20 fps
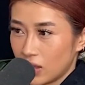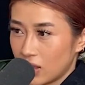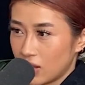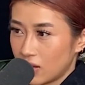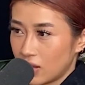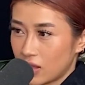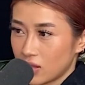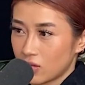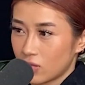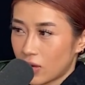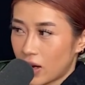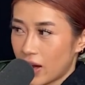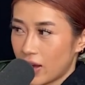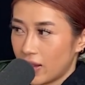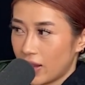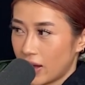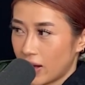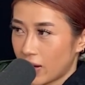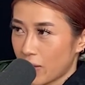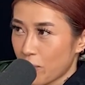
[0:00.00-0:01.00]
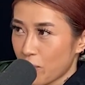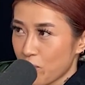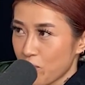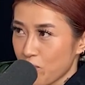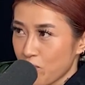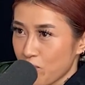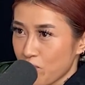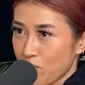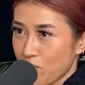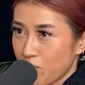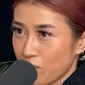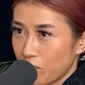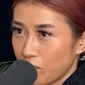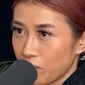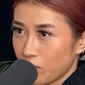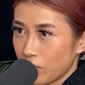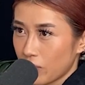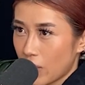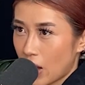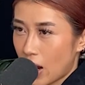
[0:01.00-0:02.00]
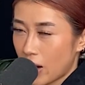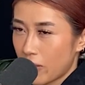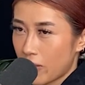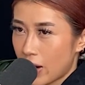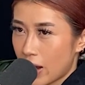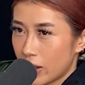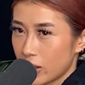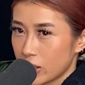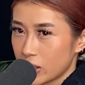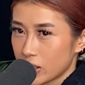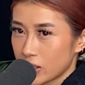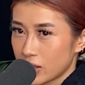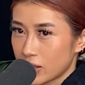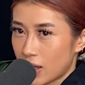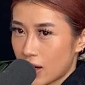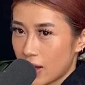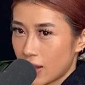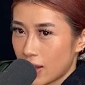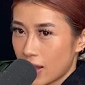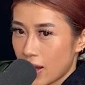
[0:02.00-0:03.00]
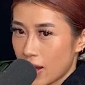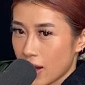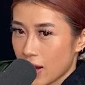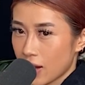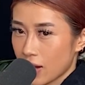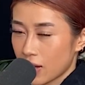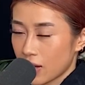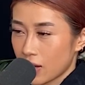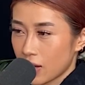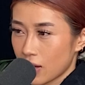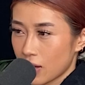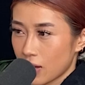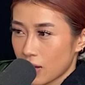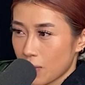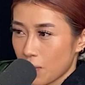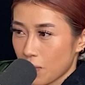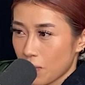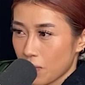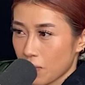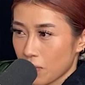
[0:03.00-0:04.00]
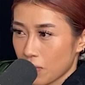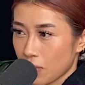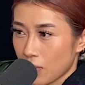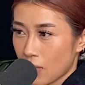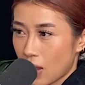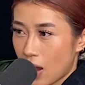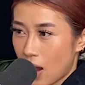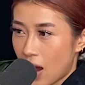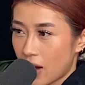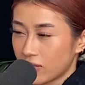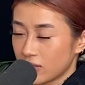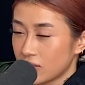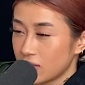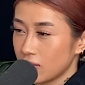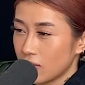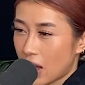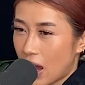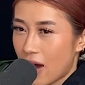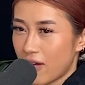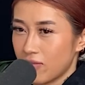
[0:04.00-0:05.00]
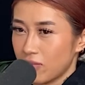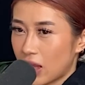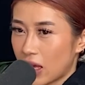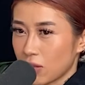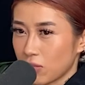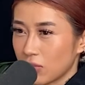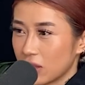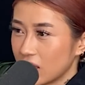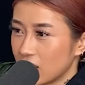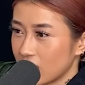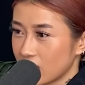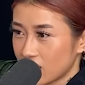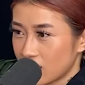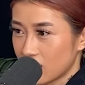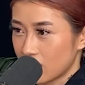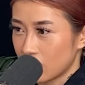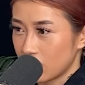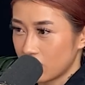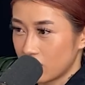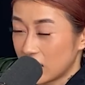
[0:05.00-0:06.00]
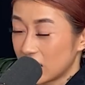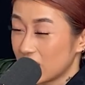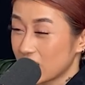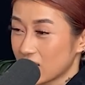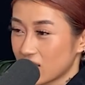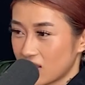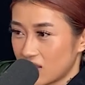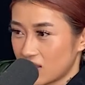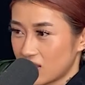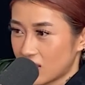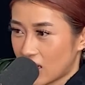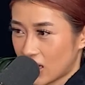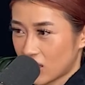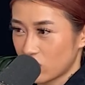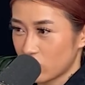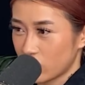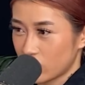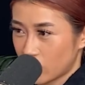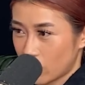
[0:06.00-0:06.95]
And that's why like I'd rather just not like have like meaningless sex with the